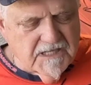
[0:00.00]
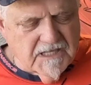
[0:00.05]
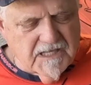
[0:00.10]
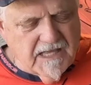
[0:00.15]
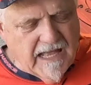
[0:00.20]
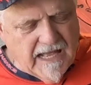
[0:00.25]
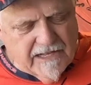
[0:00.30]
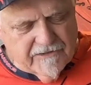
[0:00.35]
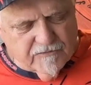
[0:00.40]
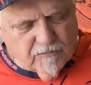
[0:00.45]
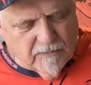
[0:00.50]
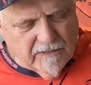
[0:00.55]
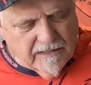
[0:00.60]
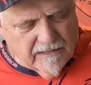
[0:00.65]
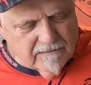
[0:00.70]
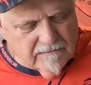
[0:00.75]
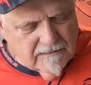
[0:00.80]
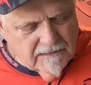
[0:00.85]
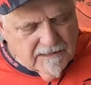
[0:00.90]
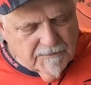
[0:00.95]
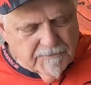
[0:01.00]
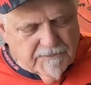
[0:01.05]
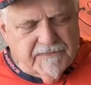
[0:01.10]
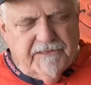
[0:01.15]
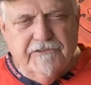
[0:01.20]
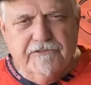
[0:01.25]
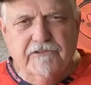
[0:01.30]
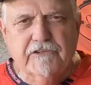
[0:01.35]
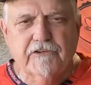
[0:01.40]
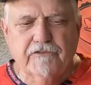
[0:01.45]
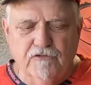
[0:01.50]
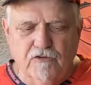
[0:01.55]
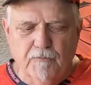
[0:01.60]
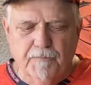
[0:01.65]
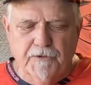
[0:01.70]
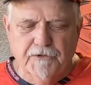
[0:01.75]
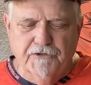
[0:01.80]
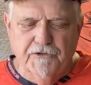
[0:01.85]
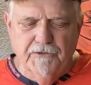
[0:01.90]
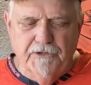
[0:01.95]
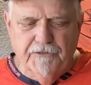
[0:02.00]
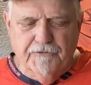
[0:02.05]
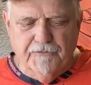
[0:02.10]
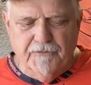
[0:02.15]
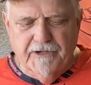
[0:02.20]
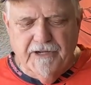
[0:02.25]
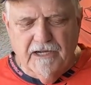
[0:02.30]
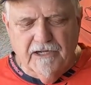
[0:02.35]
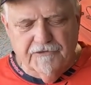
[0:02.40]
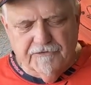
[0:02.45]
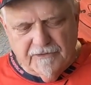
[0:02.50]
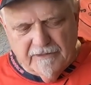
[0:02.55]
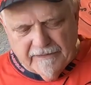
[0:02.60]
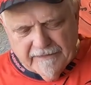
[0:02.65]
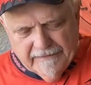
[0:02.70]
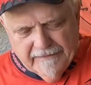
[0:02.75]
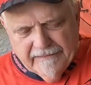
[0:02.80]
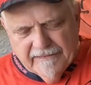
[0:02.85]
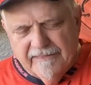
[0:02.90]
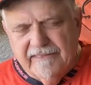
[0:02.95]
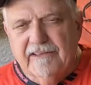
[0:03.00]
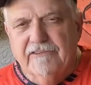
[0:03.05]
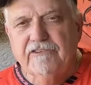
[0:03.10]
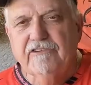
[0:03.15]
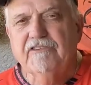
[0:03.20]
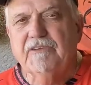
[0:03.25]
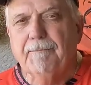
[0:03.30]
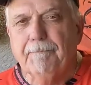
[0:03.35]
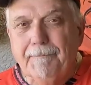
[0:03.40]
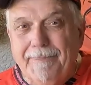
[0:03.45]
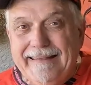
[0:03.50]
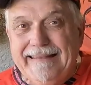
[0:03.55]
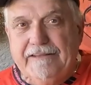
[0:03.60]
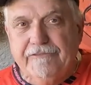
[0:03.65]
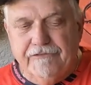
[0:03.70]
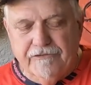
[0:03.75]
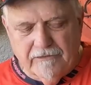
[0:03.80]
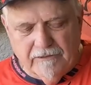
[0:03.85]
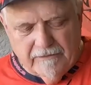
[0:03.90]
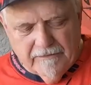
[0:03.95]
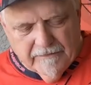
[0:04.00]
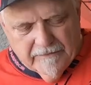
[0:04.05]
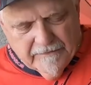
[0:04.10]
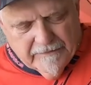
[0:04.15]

casts well, but this is a Super Duty 300. This is a beast.